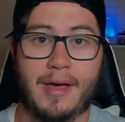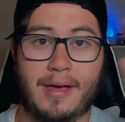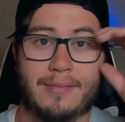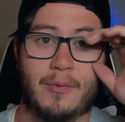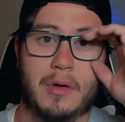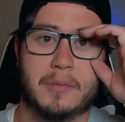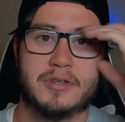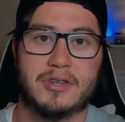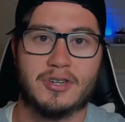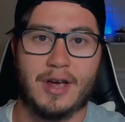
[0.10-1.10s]
hey, welcome
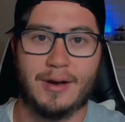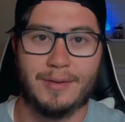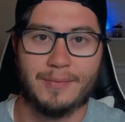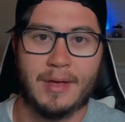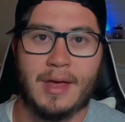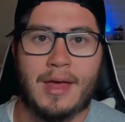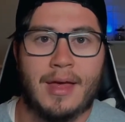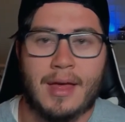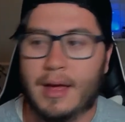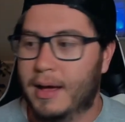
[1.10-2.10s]
to the channel.
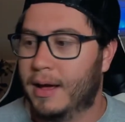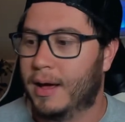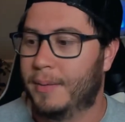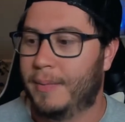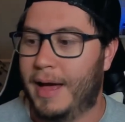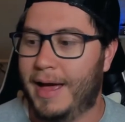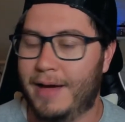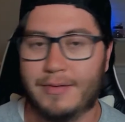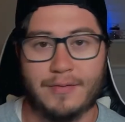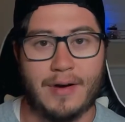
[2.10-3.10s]
I
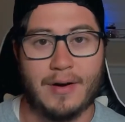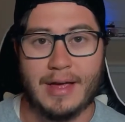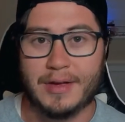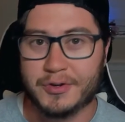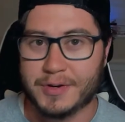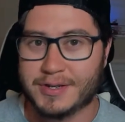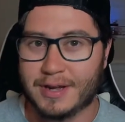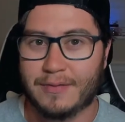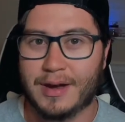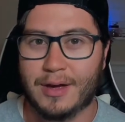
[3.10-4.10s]
have a very
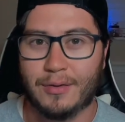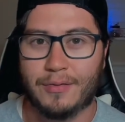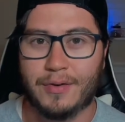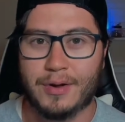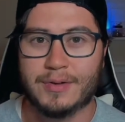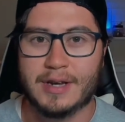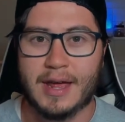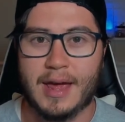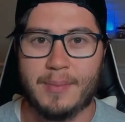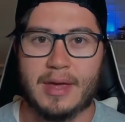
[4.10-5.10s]
interesting video for you
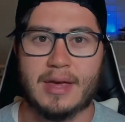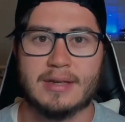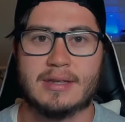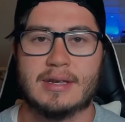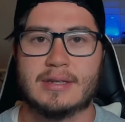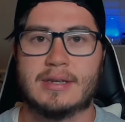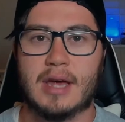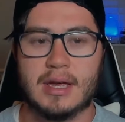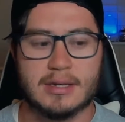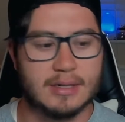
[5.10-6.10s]
today because this
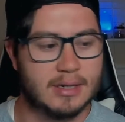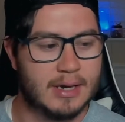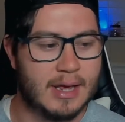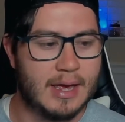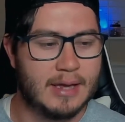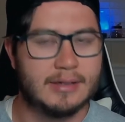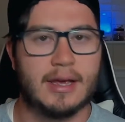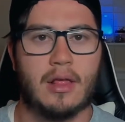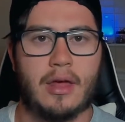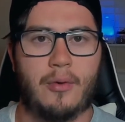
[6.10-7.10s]
does
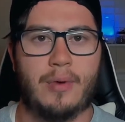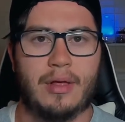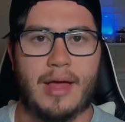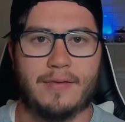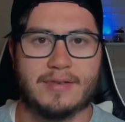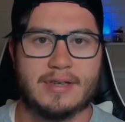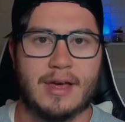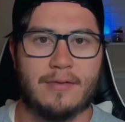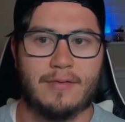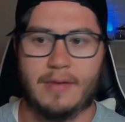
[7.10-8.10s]
take a lot of real life
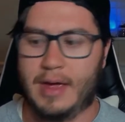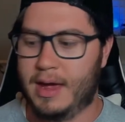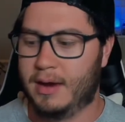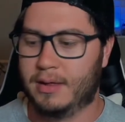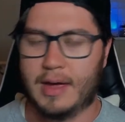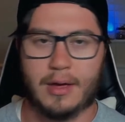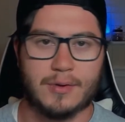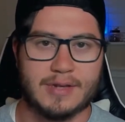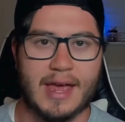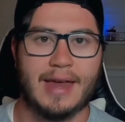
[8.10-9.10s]
stuff and that
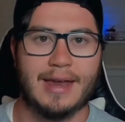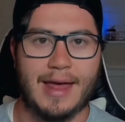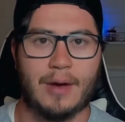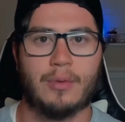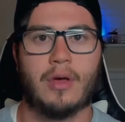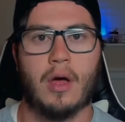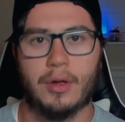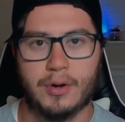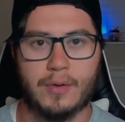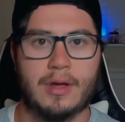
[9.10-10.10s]
goes hand in hand with
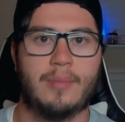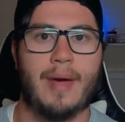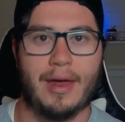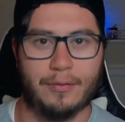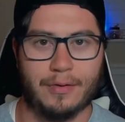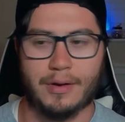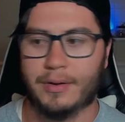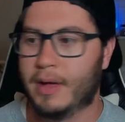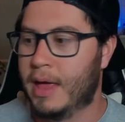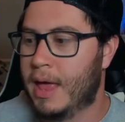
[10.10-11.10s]
Call of Duty and
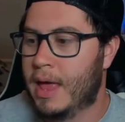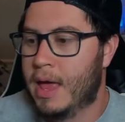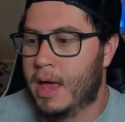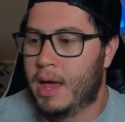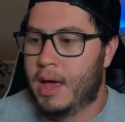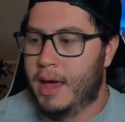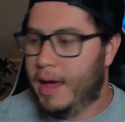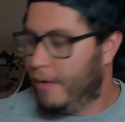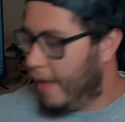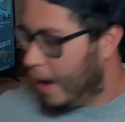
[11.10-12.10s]
Battlefield.
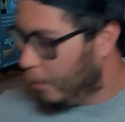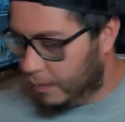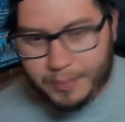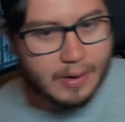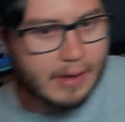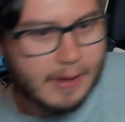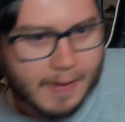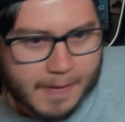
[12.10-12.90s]
And that would be